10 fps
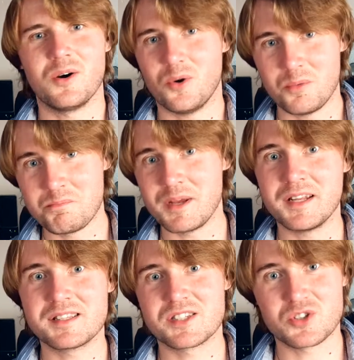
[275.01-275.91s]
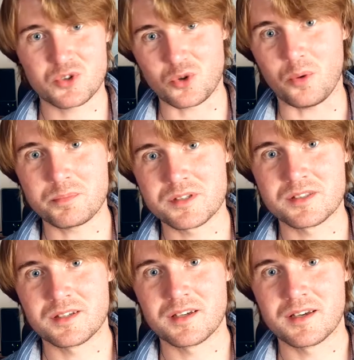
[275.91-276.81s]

or minutes tops.